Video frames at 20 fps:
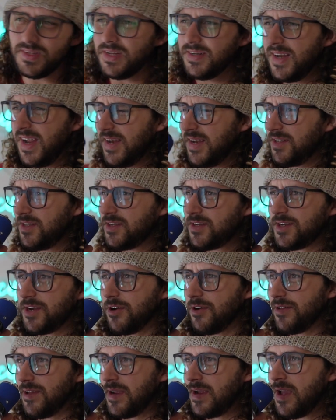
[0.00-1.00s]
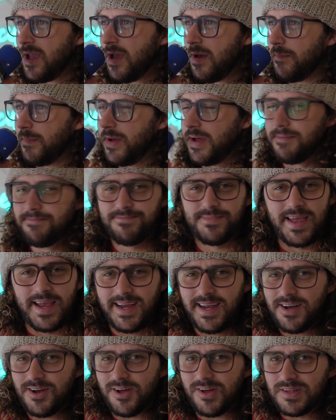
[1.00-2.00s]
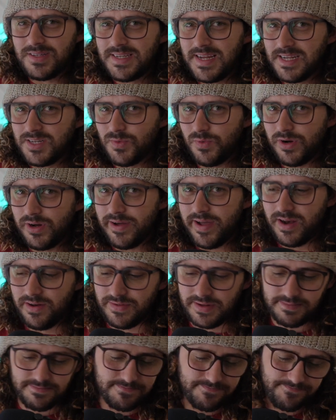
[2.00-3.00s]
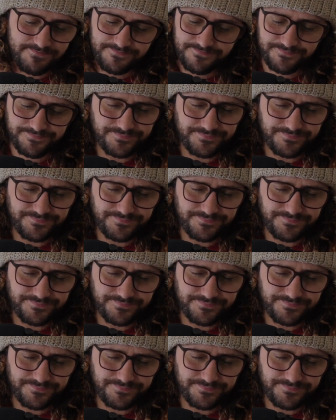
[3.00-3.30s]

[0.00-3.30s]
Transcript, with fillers: Not necessarily, but I get an all day's wear out of it.